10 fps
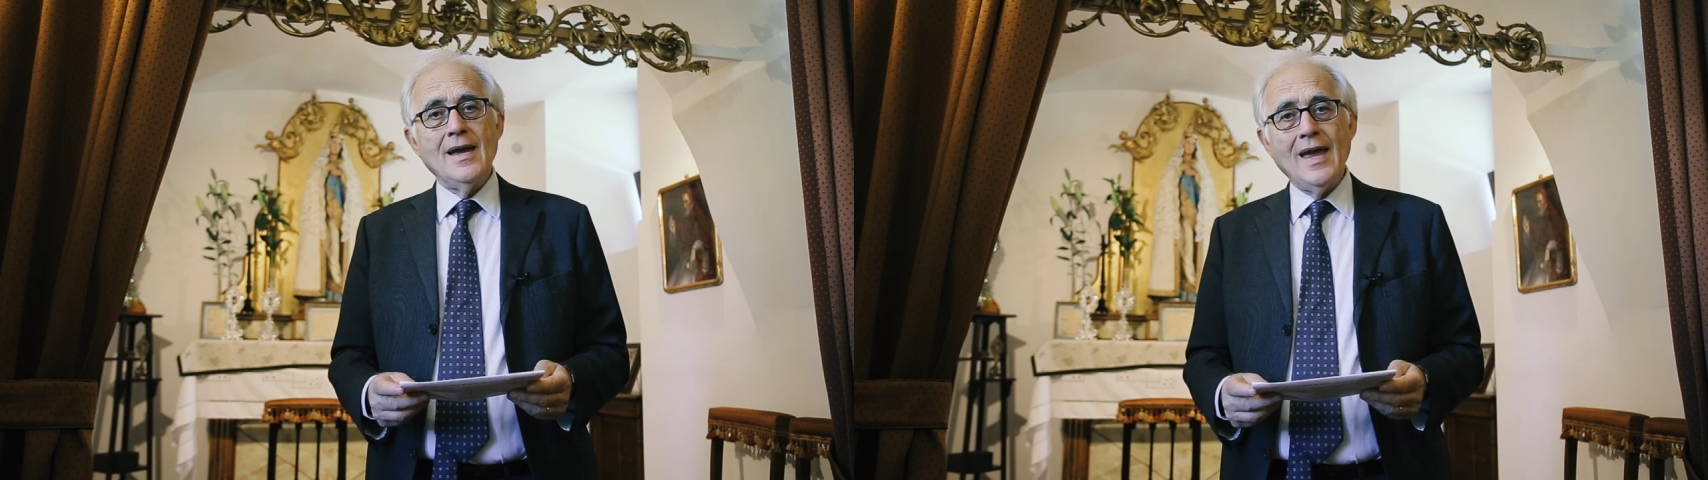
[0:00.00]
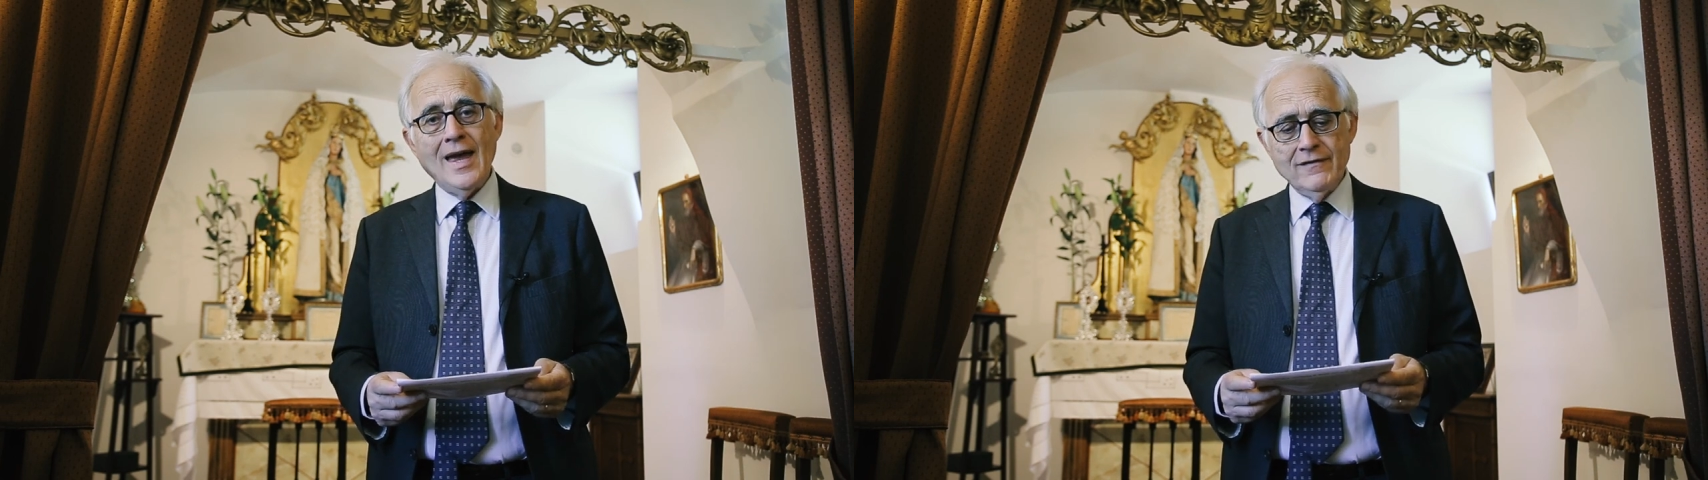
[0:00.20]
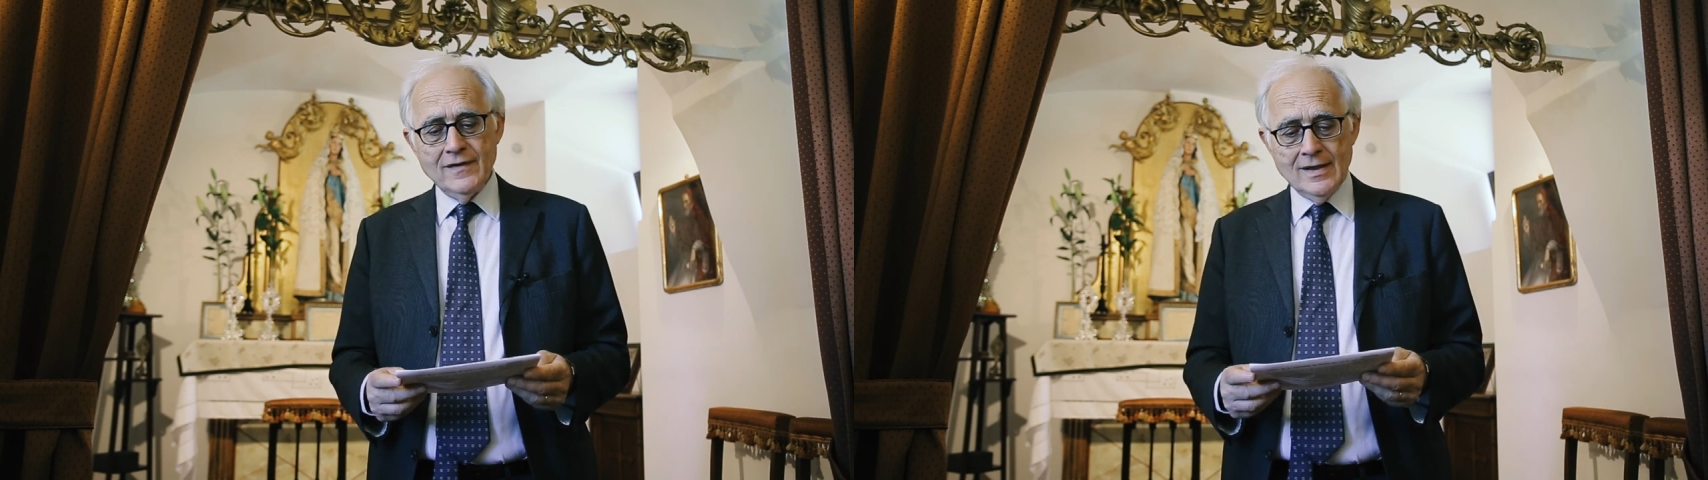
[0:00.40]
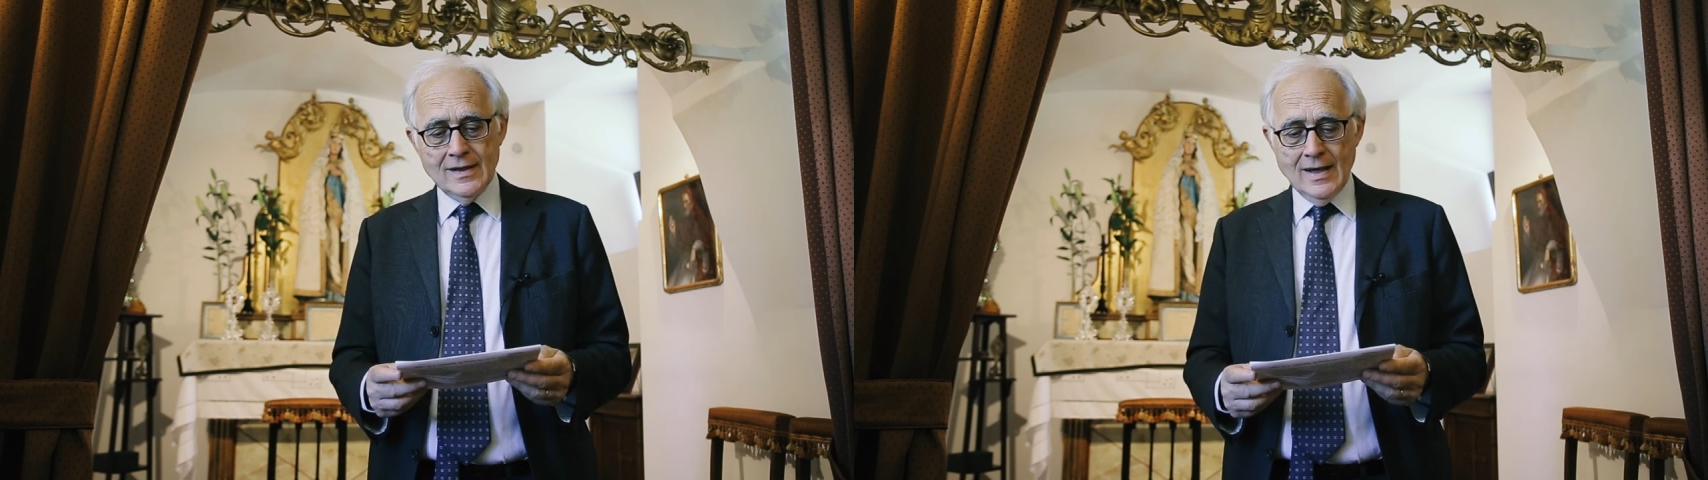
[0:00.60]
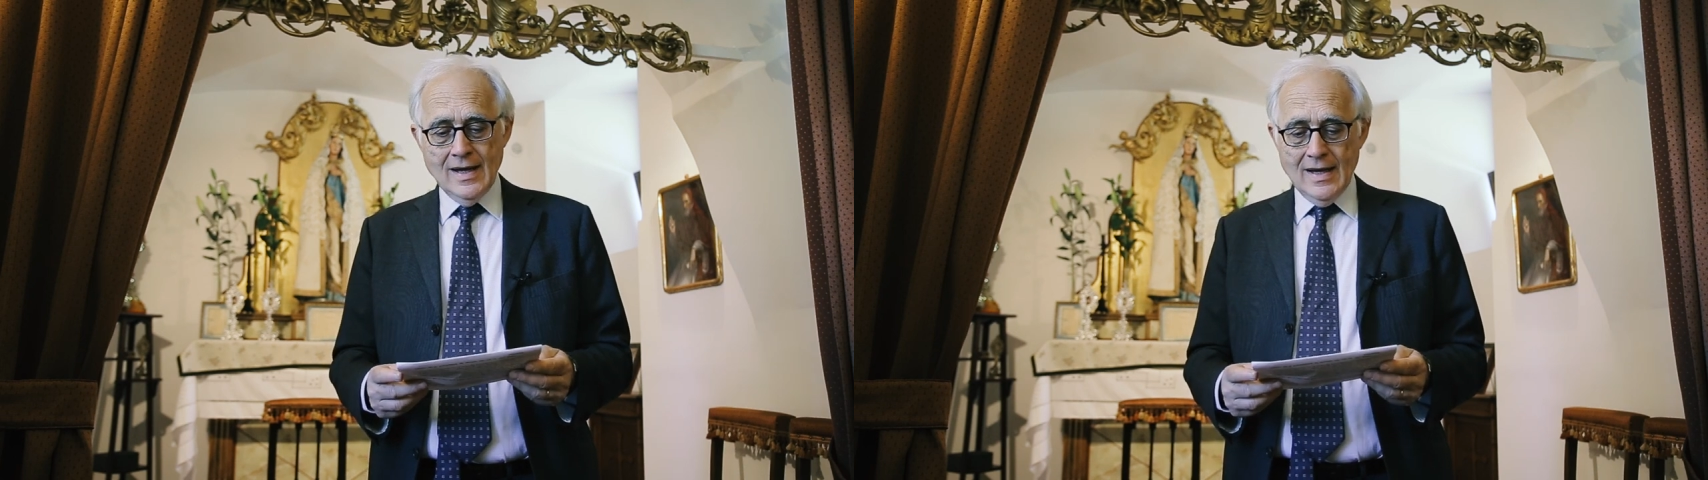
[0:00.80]

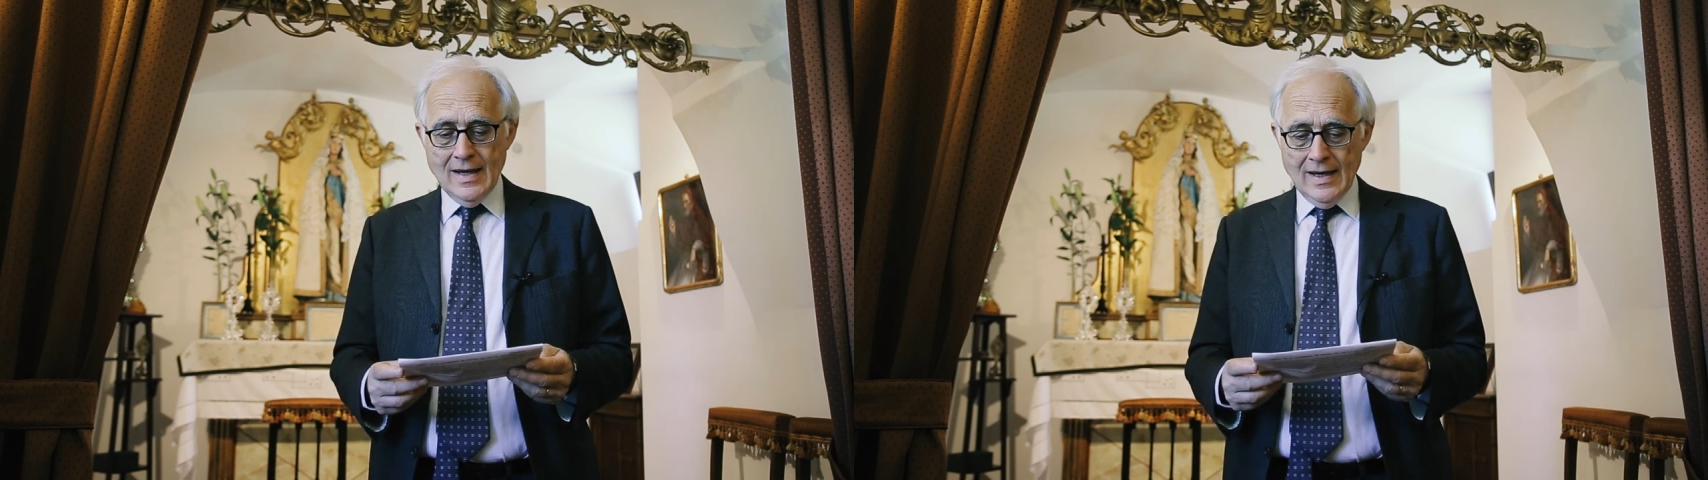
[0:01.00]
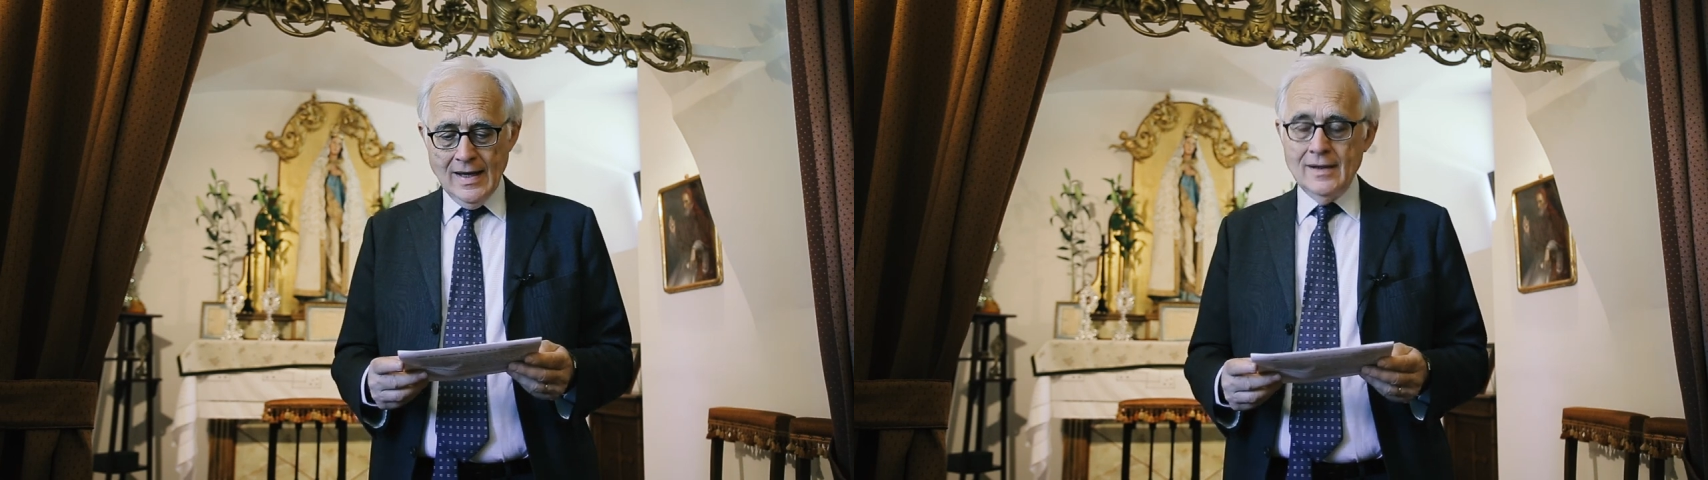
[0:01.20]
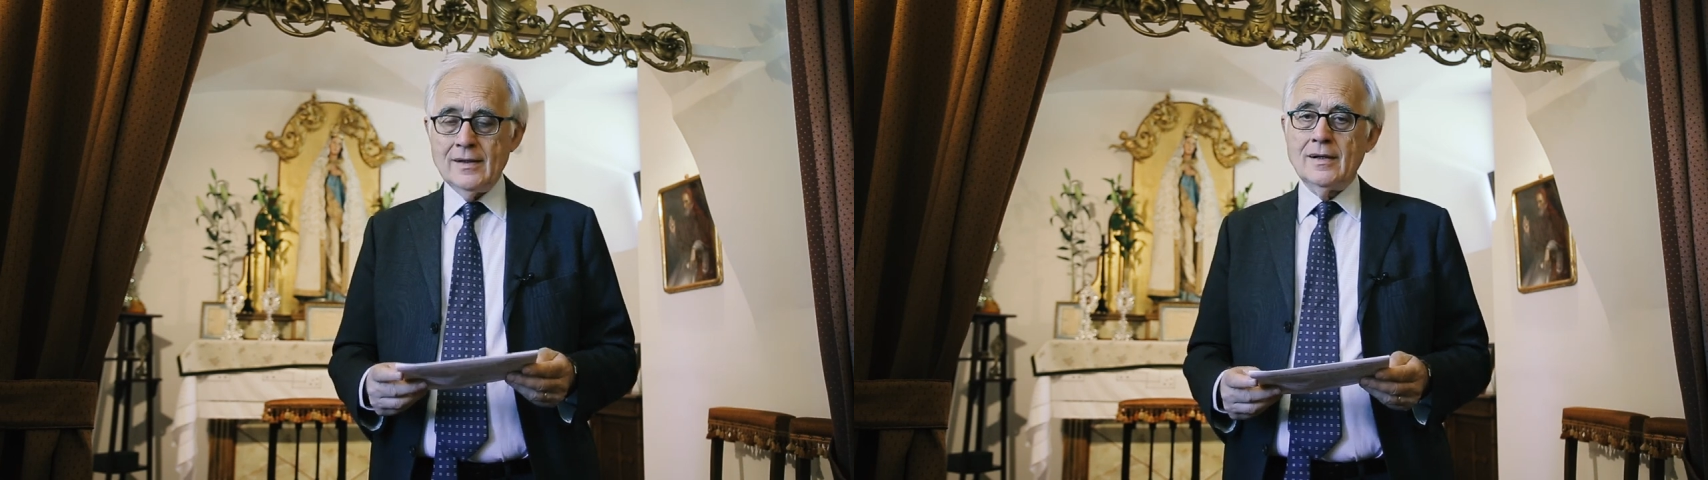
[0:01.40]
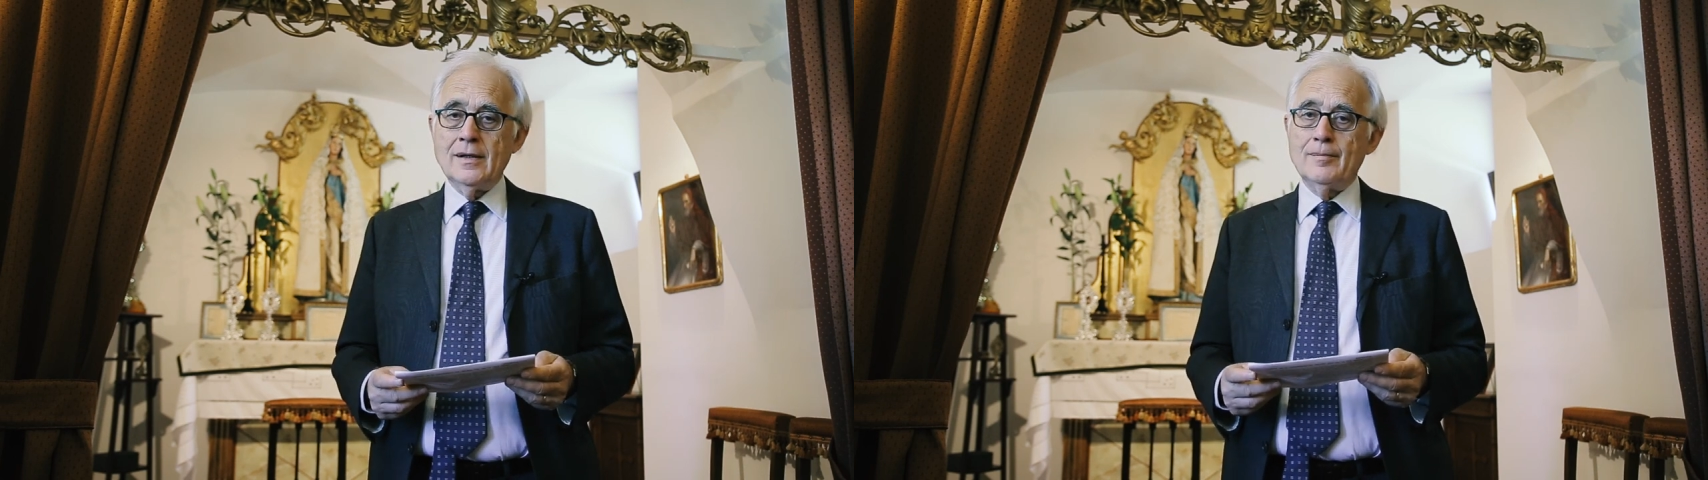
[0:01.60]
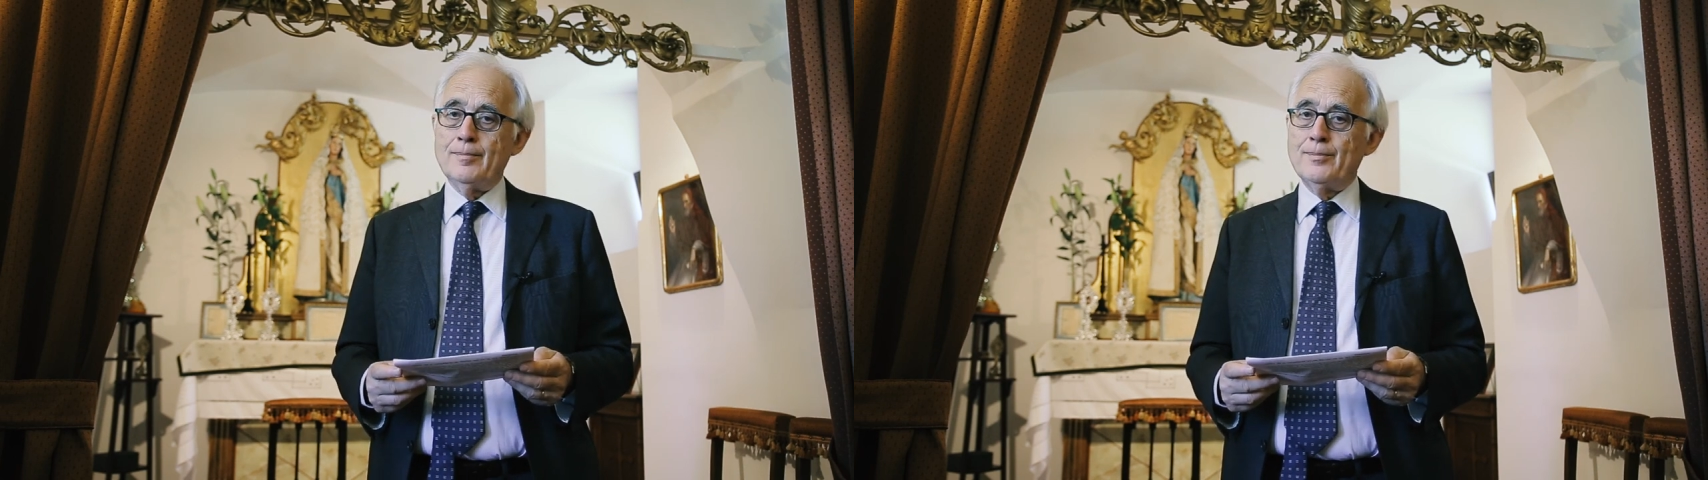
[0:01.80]
heaven and uh,